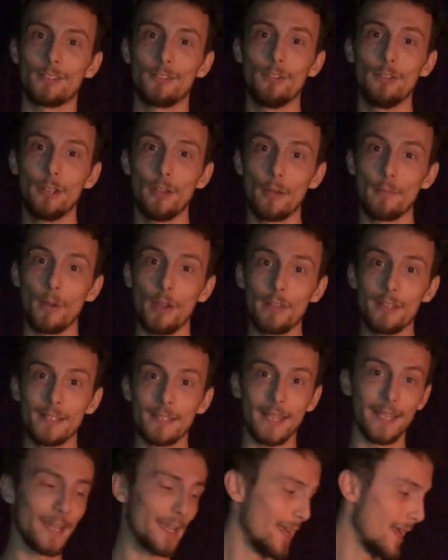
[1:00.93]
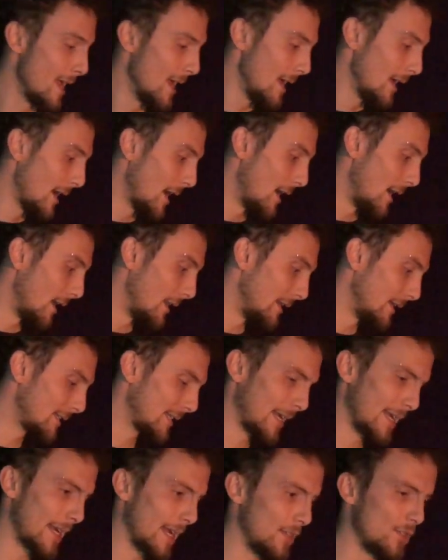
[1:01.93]
Studio brothers. Like this
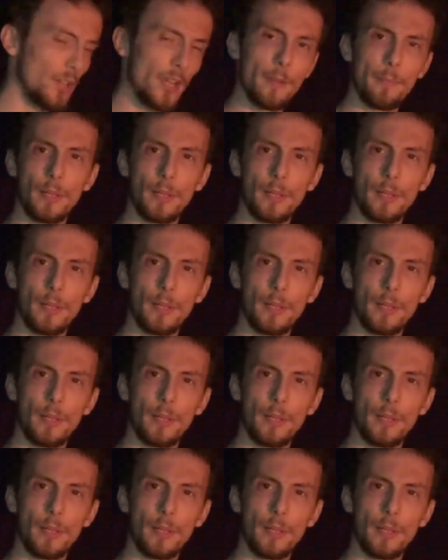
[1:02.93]
AKG,